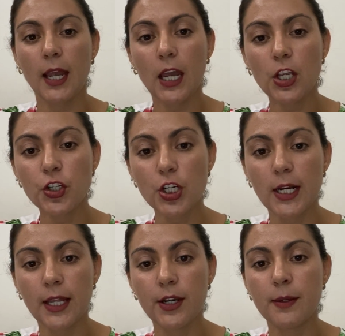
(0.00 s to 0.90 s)
Each
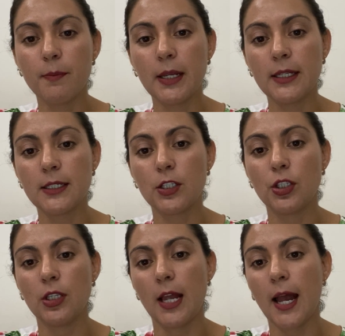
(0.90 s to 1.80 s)
letter means
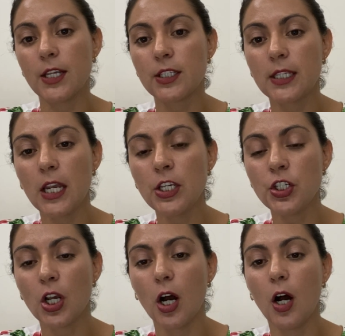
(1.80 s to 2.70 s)
a
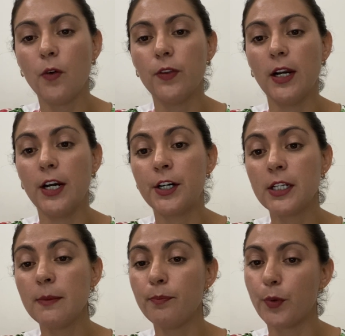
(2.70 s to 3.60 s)
stage of the
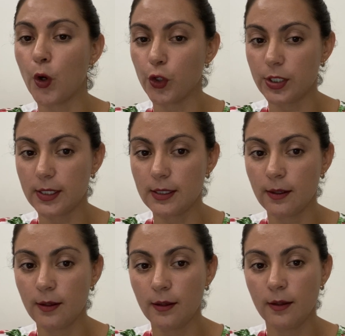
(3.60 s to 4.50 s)
learning process.
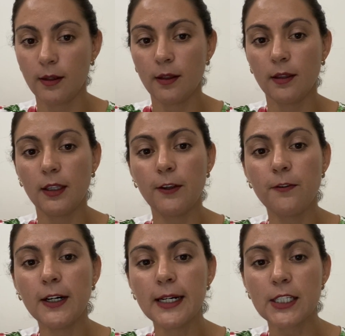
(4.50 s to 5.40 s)
The
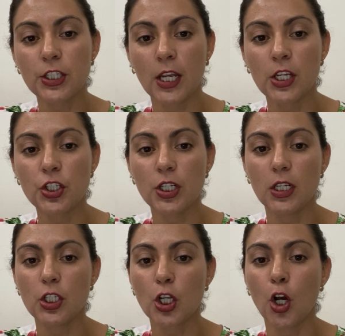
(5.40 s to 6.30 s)
first stage
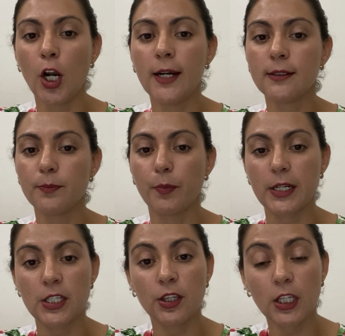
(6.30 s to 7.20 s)
is called
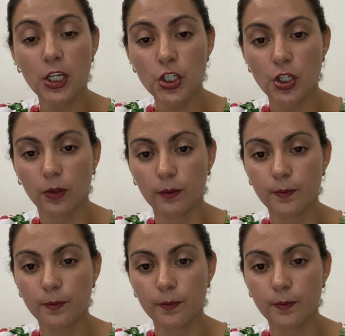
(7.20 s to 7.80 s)
presentation,